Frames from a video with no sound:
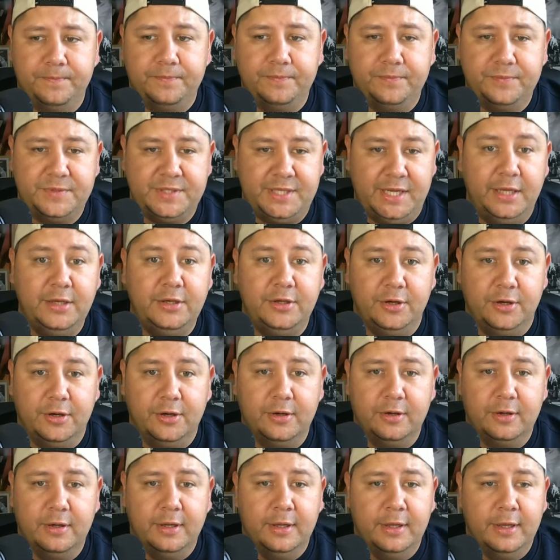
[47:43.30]

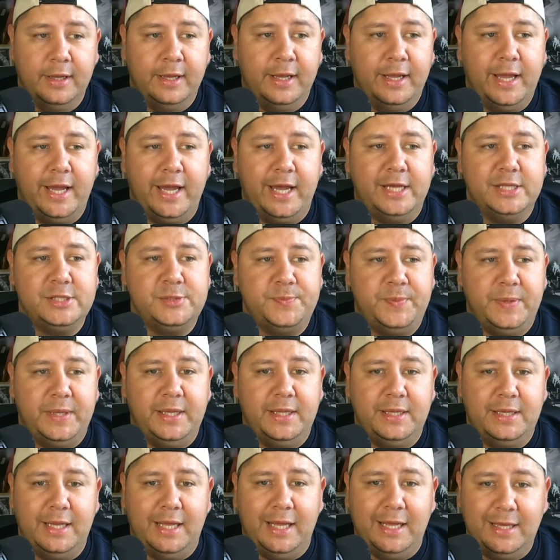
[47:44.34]
tenure, has
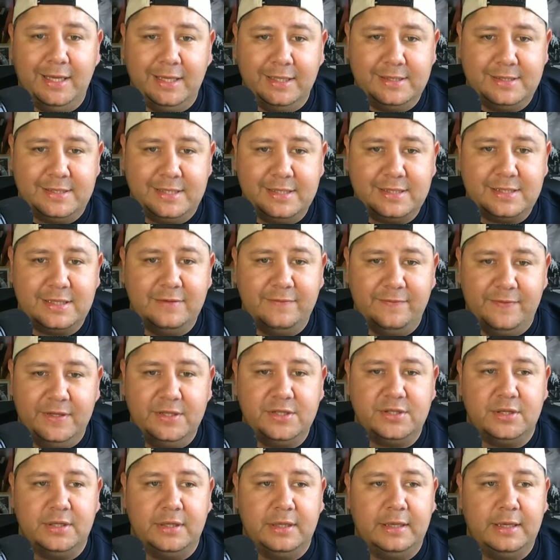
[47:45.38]
been a consistent
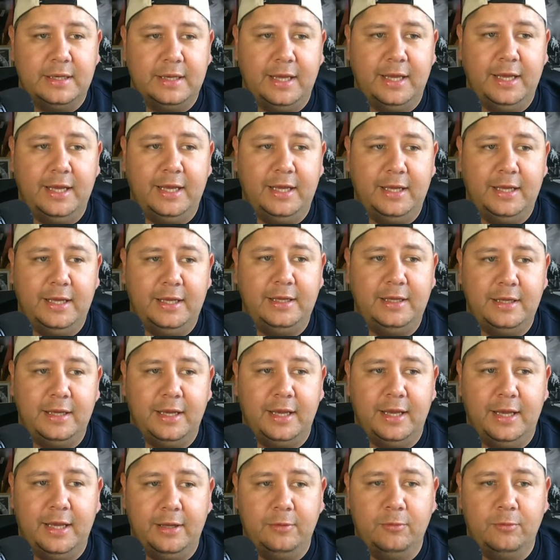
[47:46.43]
vision,
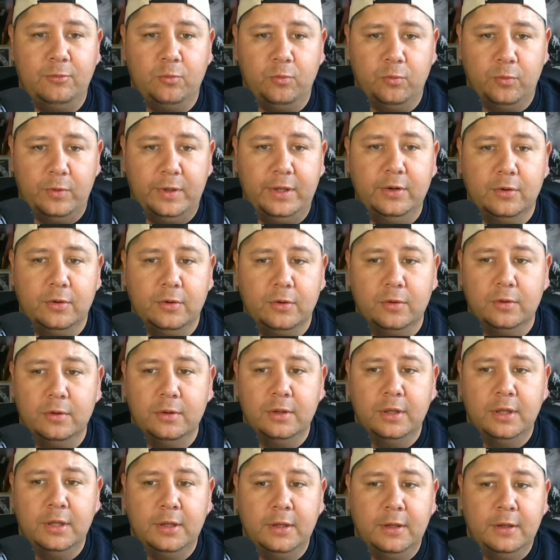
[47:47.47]
a real
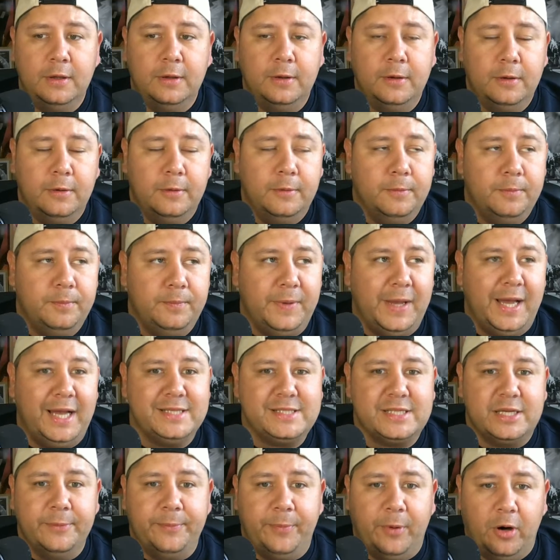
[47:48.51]

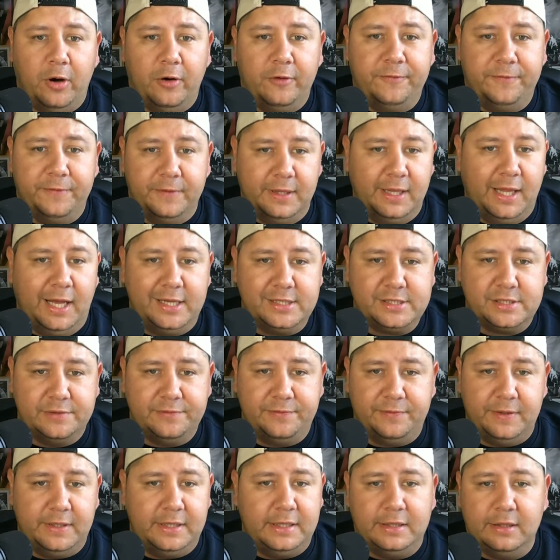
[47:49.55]
basketball
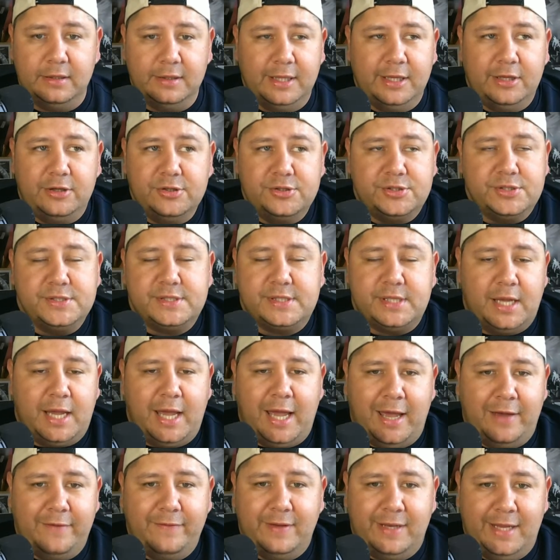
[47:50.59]
philosophy. The Lakers just
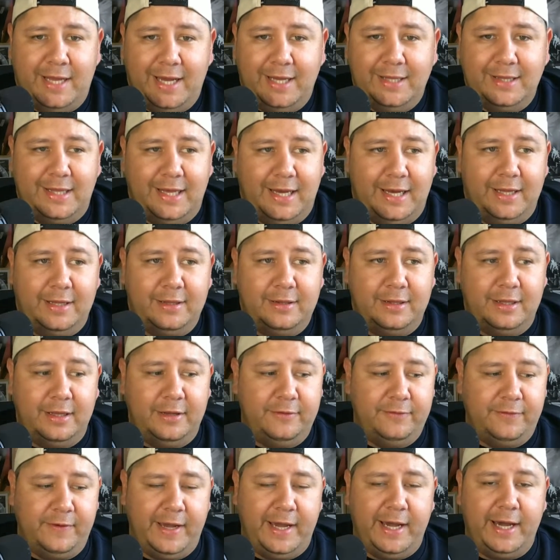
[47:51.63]
haven't had that.
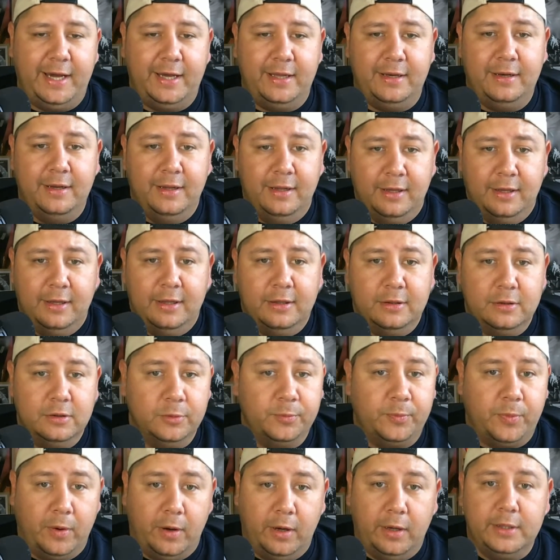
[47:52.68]
They've had
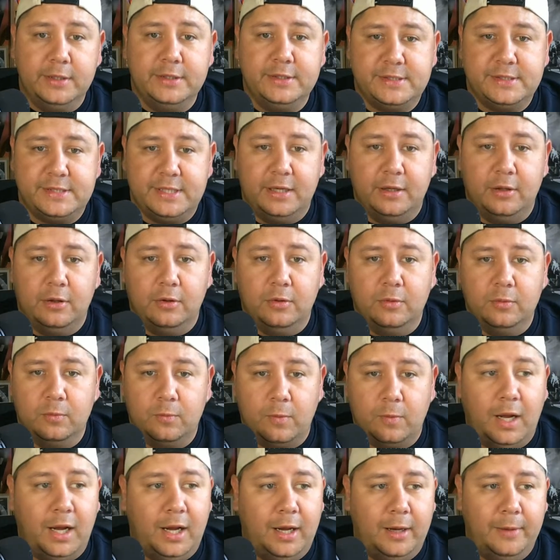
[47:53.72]
LeBron tell
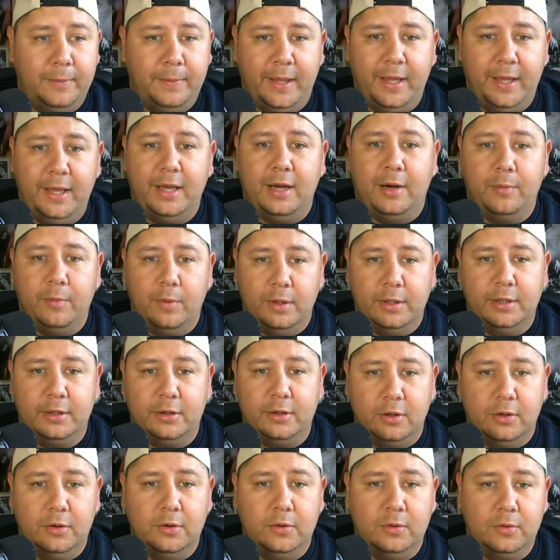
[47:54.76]
Rob, "Hey, I want to
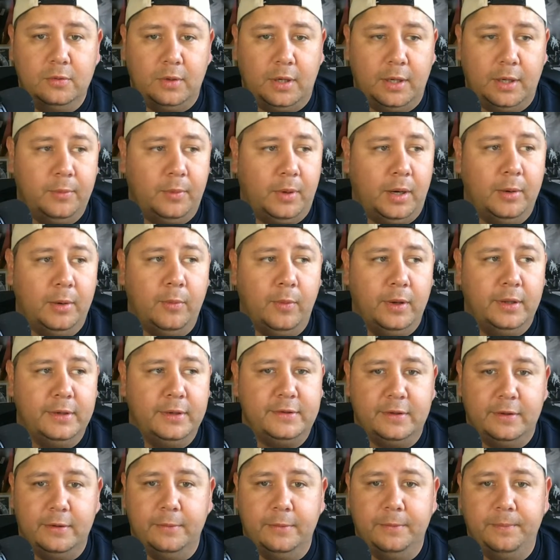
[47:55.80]
go. I
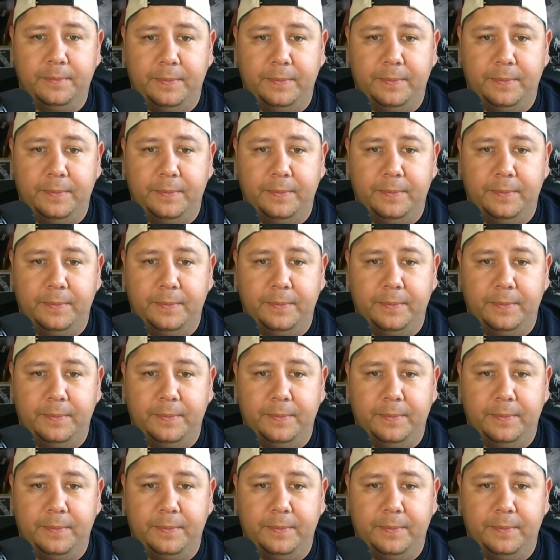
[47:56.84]
want a